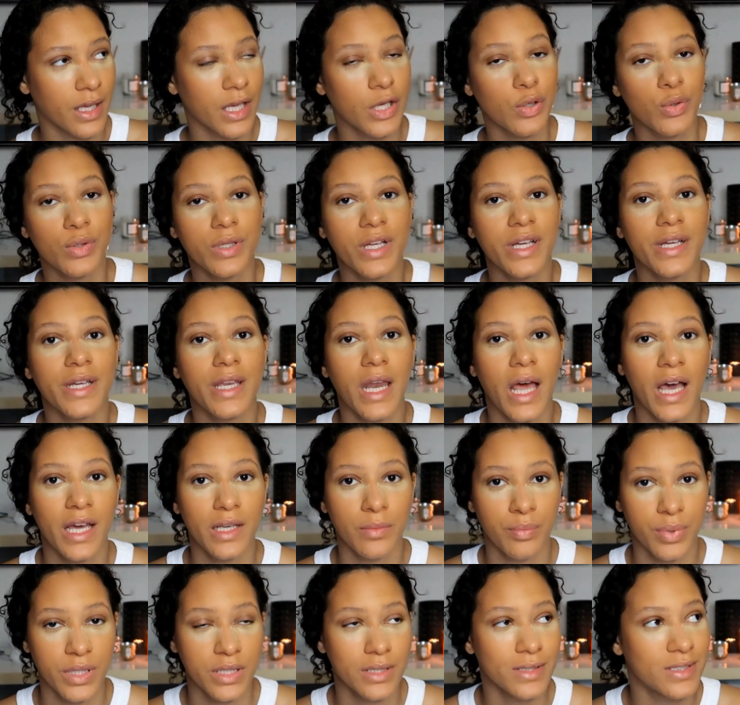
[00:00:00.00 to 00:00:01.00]
it
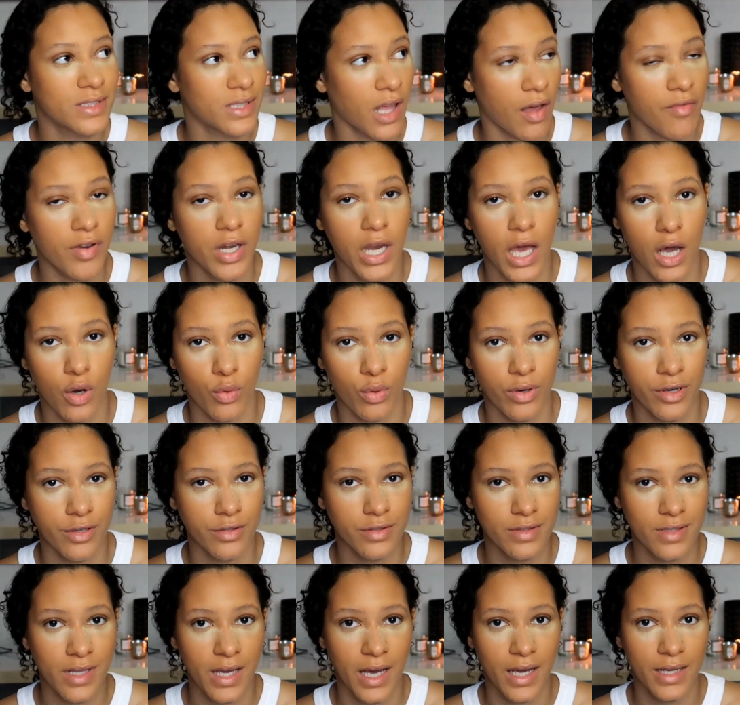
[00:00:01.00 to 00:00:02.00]
had been 7
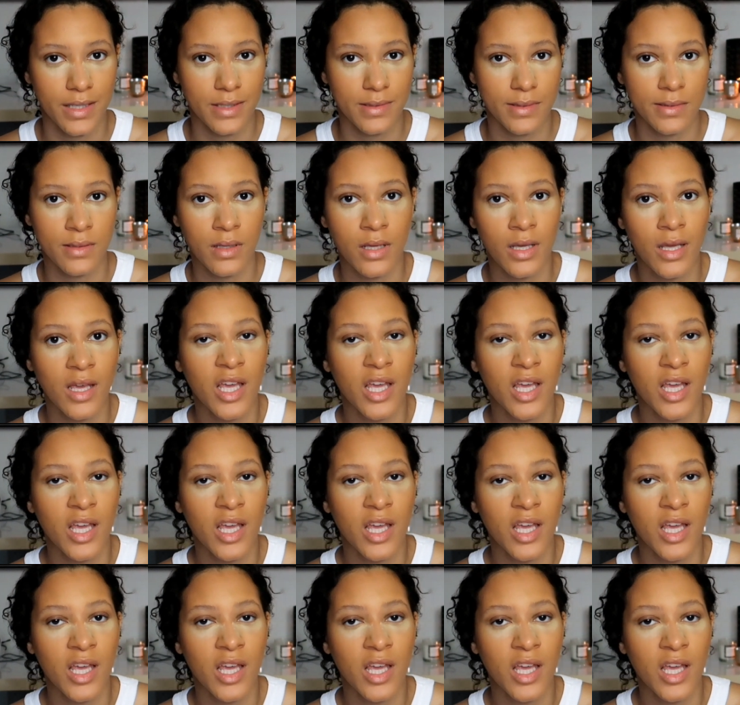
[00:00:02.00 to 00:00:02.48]
hours, guys.